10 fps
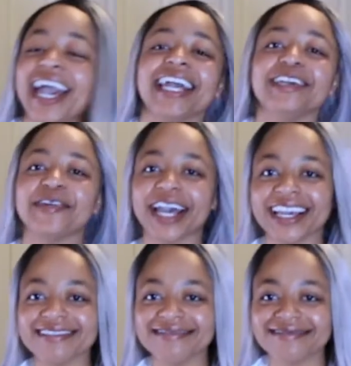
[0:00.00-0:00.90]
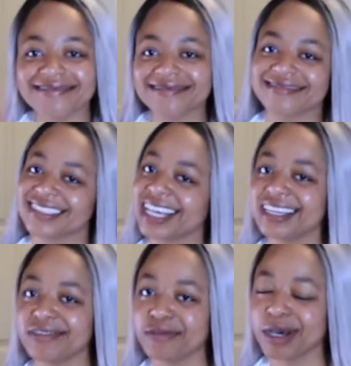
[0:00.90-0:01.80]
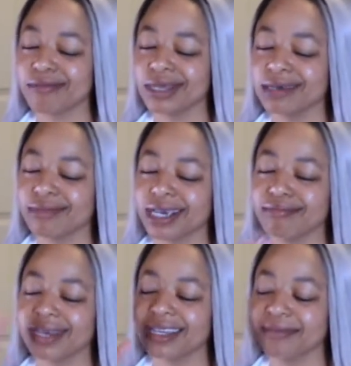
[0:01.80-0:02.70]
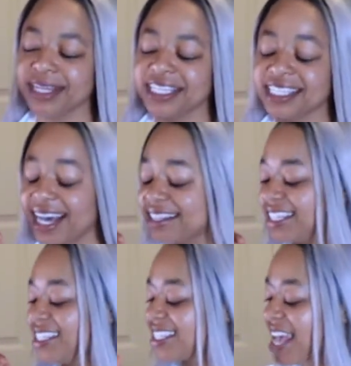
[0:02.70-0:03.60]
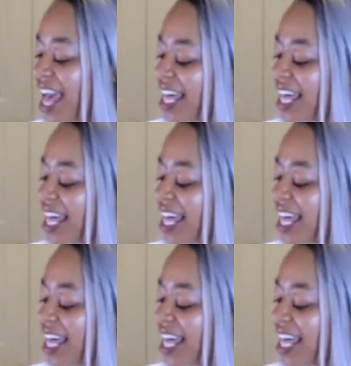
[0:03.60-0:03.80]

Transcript: Anyway, enough about me and my many, many talents.